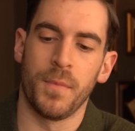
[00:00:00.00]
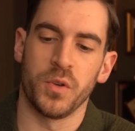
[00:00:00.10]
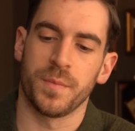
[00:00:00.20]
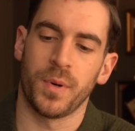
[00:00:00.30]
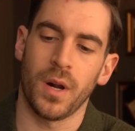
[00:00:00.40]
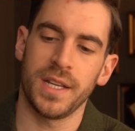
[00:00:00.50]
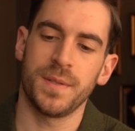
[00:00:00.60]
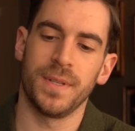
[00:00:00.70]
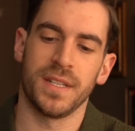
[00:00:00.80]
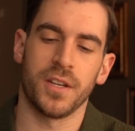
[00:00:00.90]
most
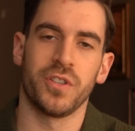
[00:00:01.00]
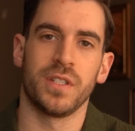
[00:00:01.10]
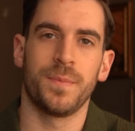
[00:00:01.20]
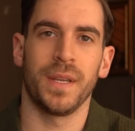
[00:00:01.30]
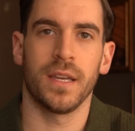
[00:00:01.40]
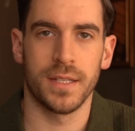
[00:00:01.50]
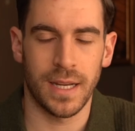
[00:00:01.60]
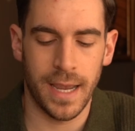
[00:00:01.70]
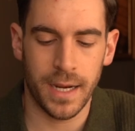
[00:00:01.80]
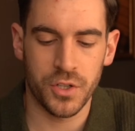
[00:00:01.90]
prized possessions, because
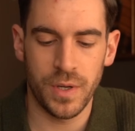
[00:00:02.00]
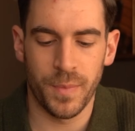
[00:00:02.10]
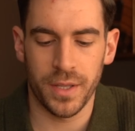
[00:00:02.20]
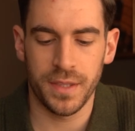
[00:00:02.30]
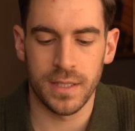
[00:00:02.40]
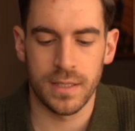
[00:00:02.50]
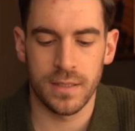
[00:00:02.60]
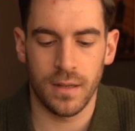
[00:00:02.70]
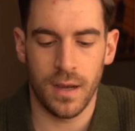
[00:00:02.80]
I actually bought this